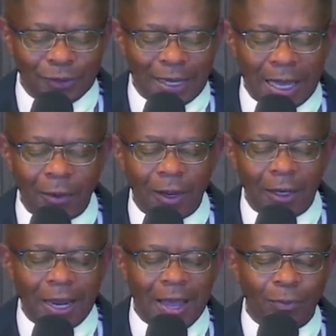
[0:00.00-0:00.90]
Now,
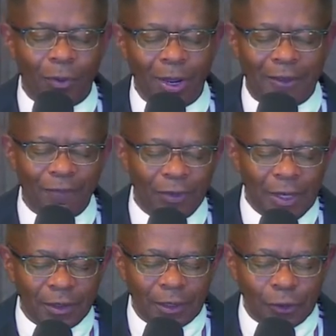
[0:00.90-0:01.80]
God, I pray
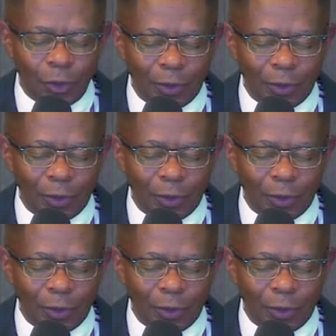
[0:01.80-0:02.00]
that you